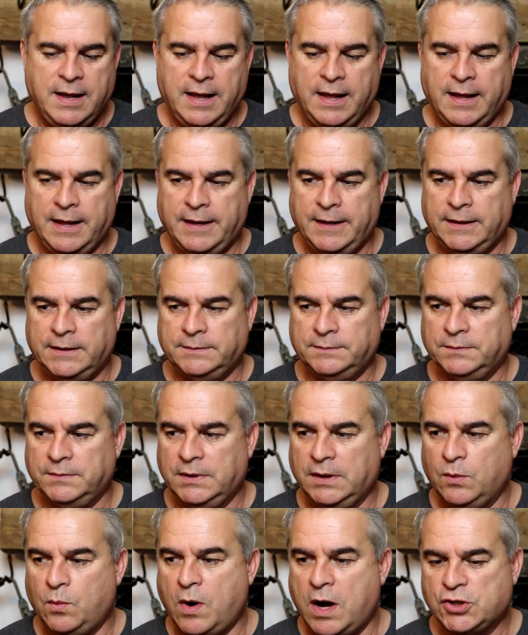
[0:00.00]

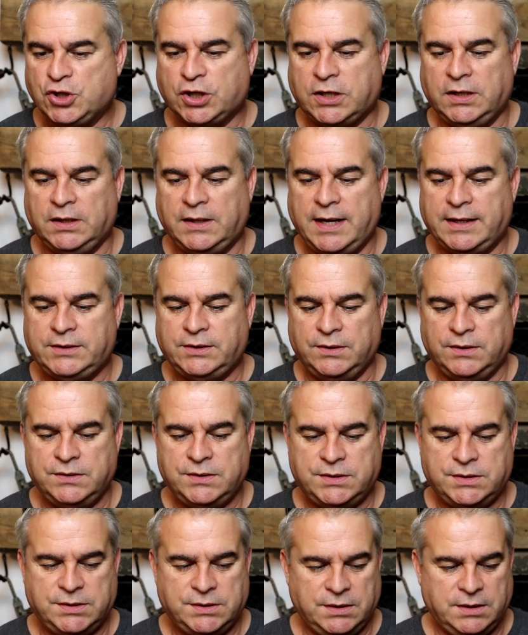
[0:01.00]
Watch
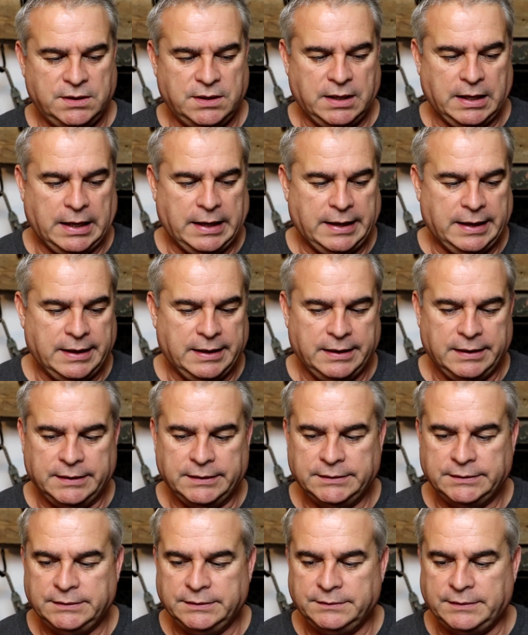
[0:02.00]
collectors
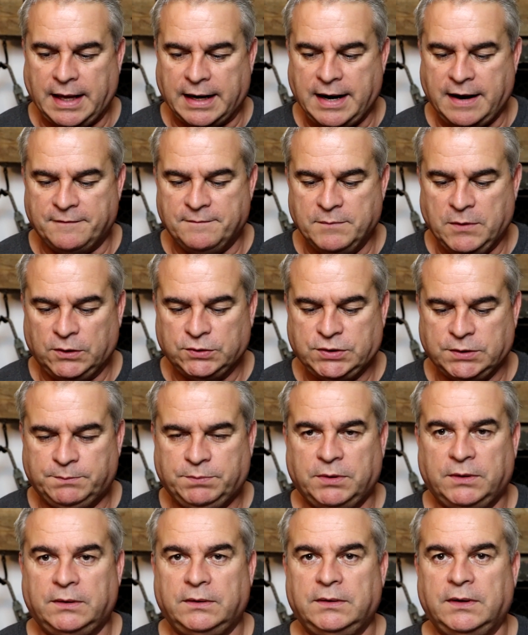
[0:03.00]
that have
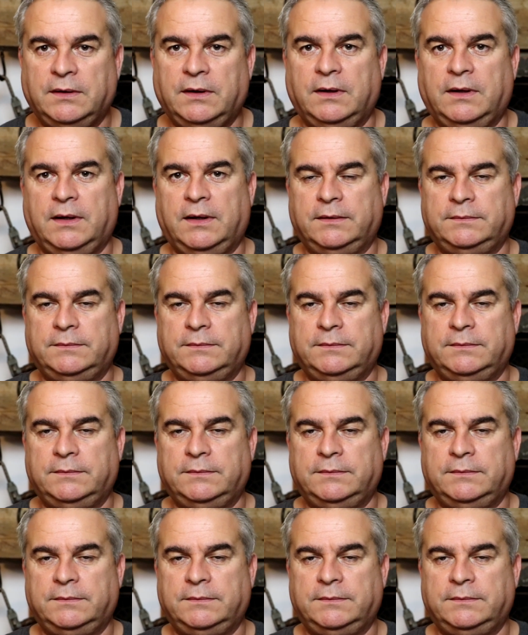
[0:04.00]
multiple